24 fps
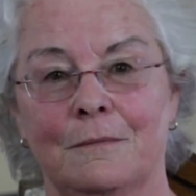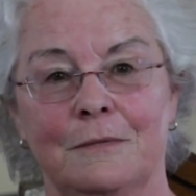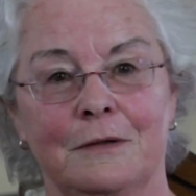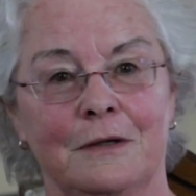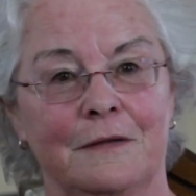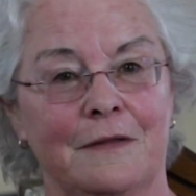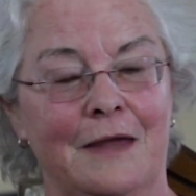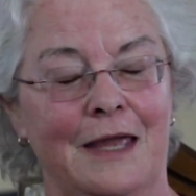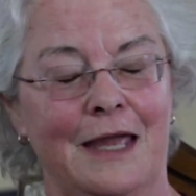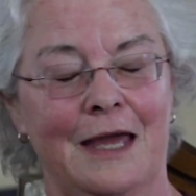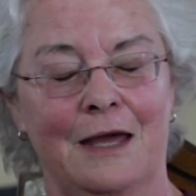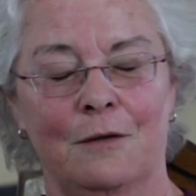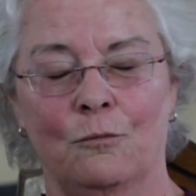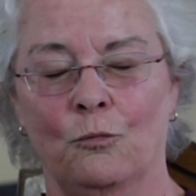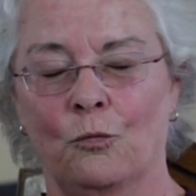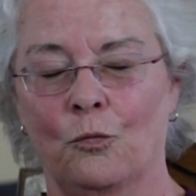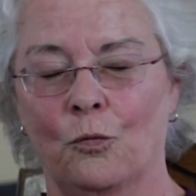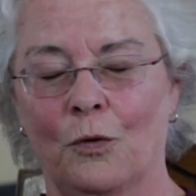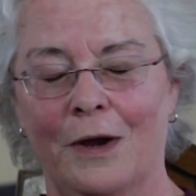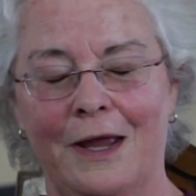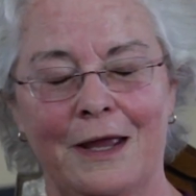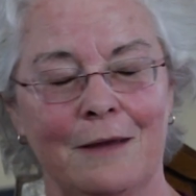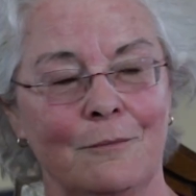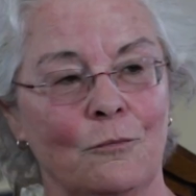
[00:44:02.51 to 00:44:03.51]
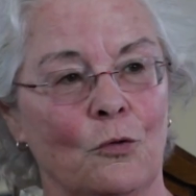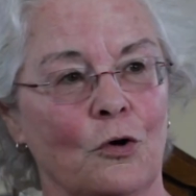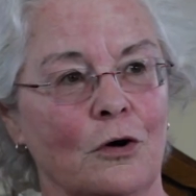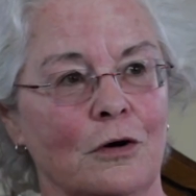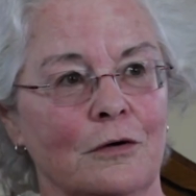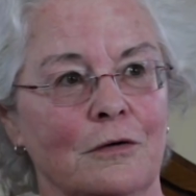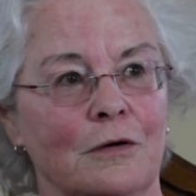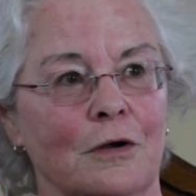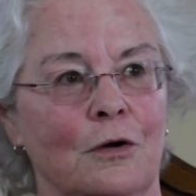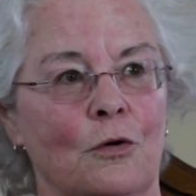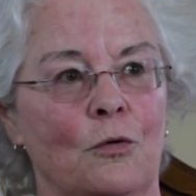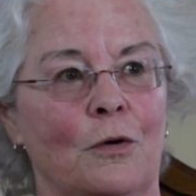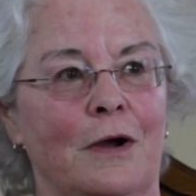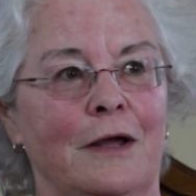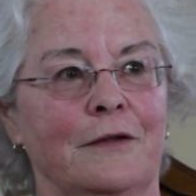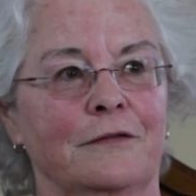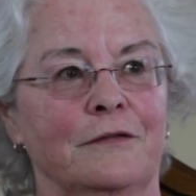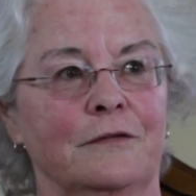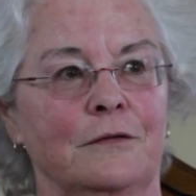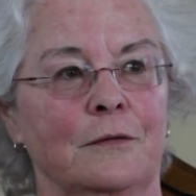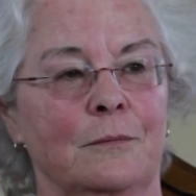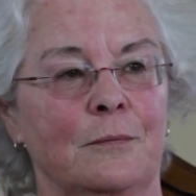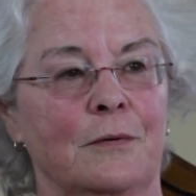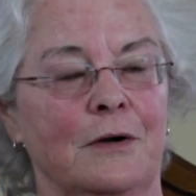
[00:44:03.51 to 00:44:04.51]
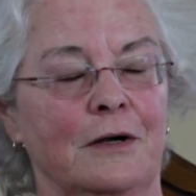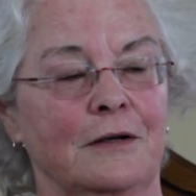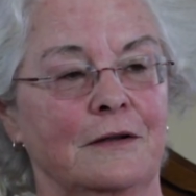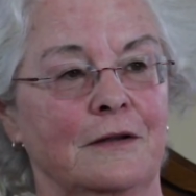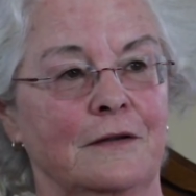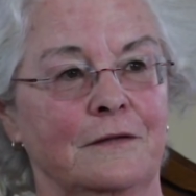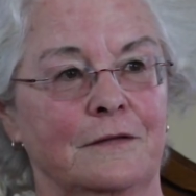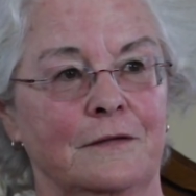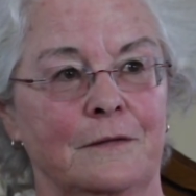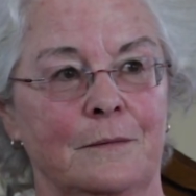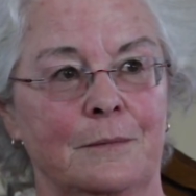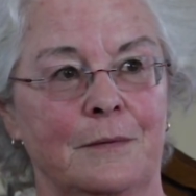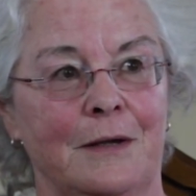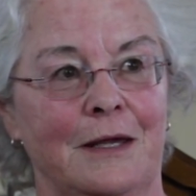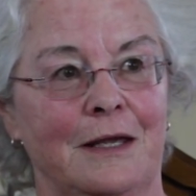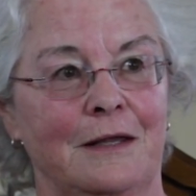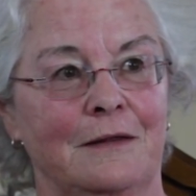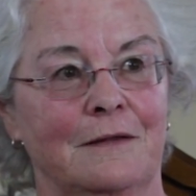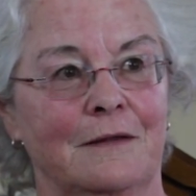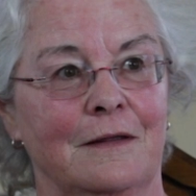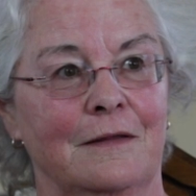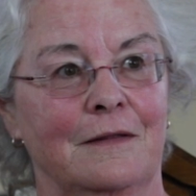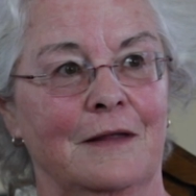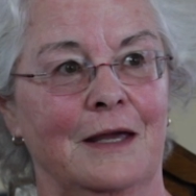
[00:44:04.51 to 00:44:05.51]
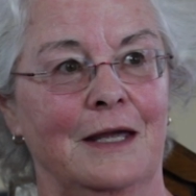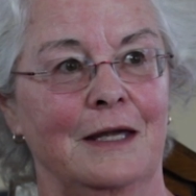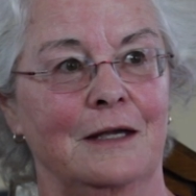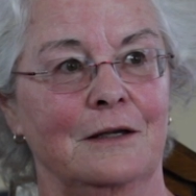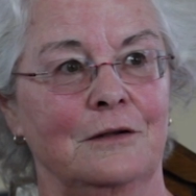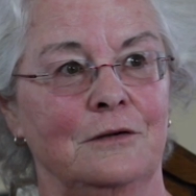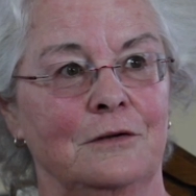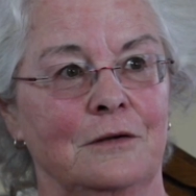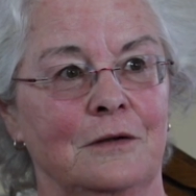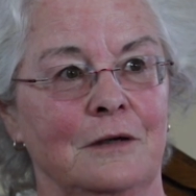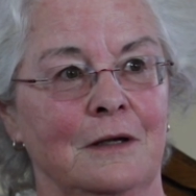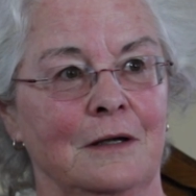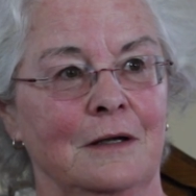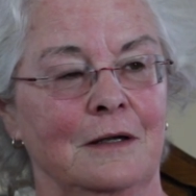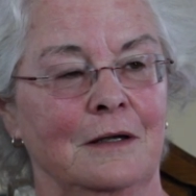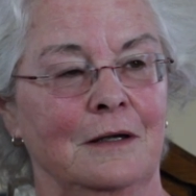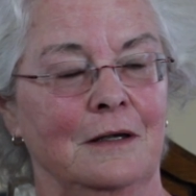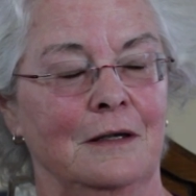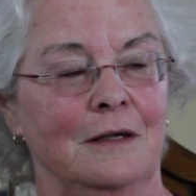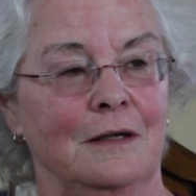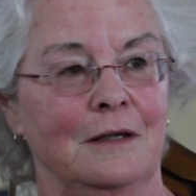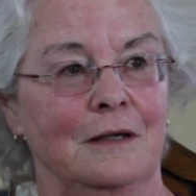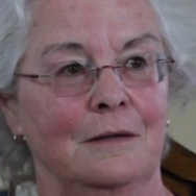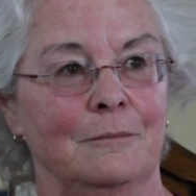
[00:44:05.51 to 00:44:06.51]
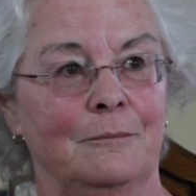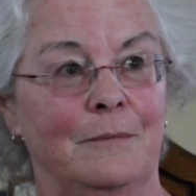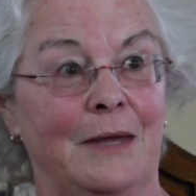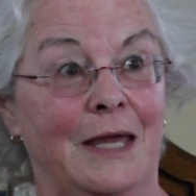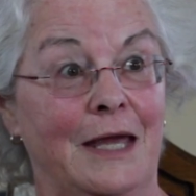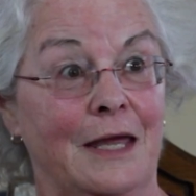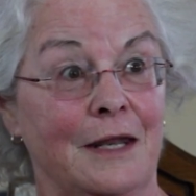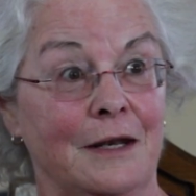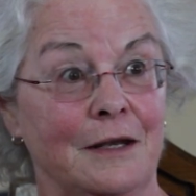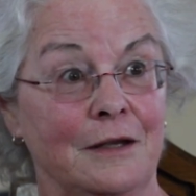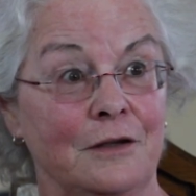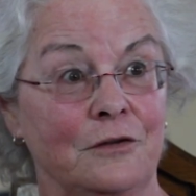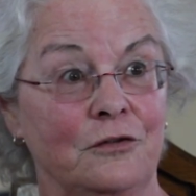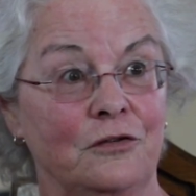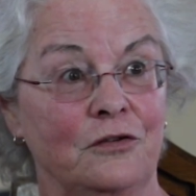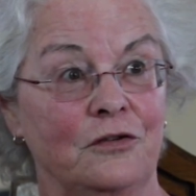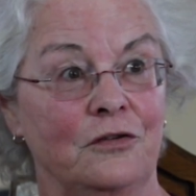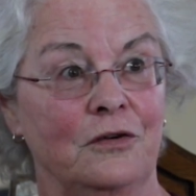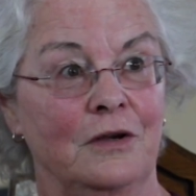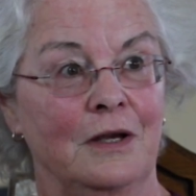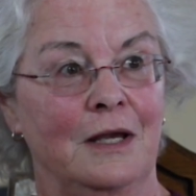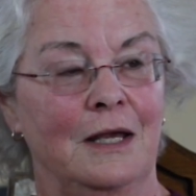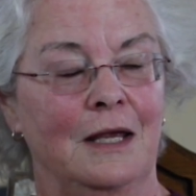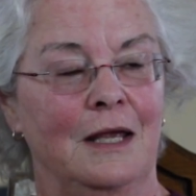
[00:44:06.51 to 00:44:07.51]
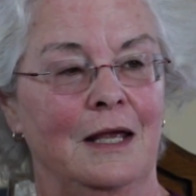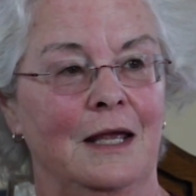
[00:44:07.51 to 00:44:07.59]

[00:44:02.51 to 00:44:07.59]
they had way more requests to participate than they could manage.